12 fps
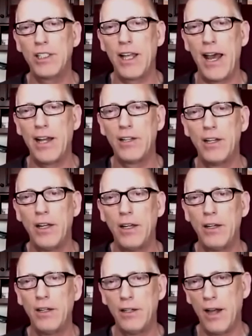that,
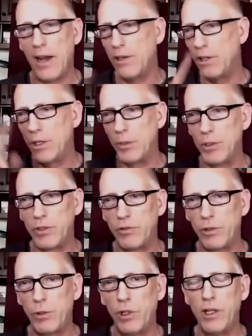not in terms of a
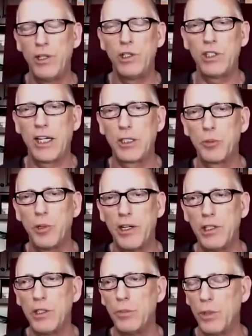religious
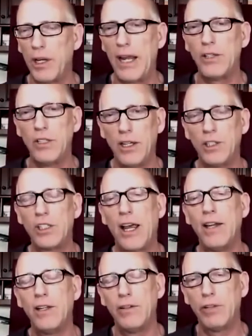explanation, but as a
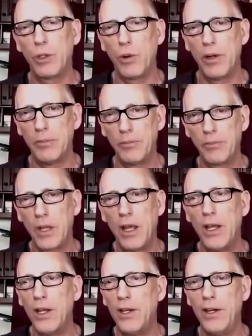scientific one.
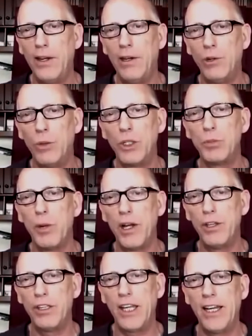Here was my
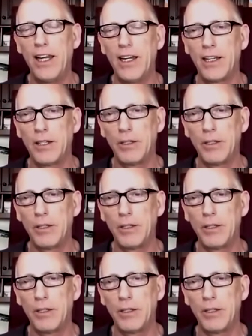thinking.